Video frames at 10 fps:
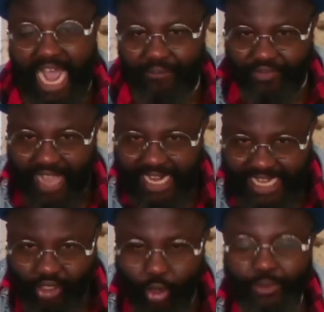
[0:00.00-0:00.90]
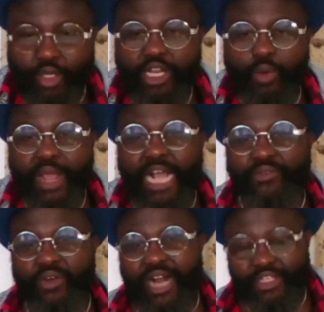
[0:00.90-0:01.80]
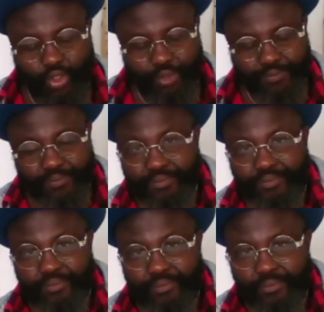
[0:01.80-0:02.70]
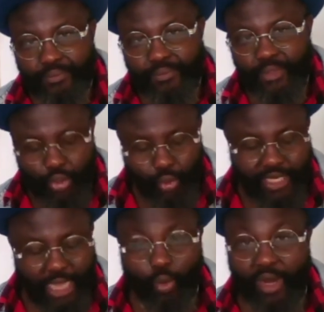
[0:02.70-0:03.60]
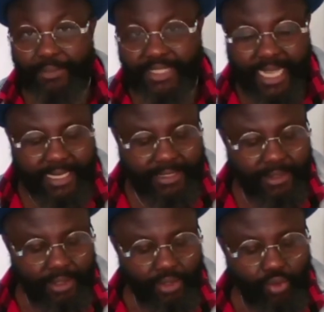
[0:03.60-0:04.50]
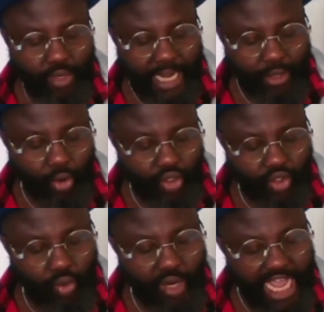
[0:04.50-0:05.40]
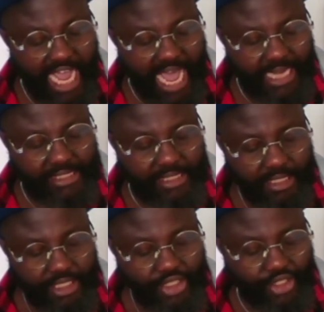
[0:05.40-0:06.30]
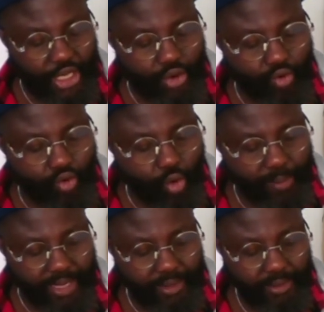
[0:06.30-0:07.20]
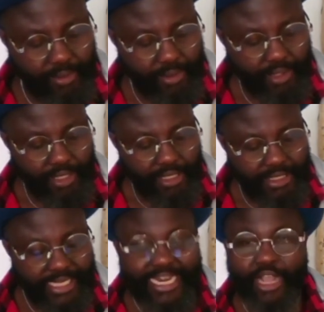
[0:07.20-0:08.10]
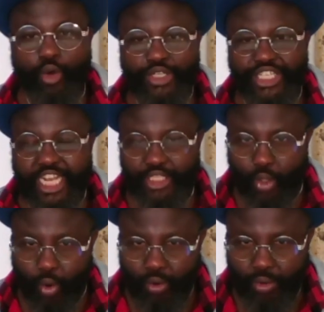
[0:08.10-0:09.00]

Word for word: After the adoption, they will ask for ransom. You doubt what I'm saying? You can also ask Sheikh Gumi, the negotiator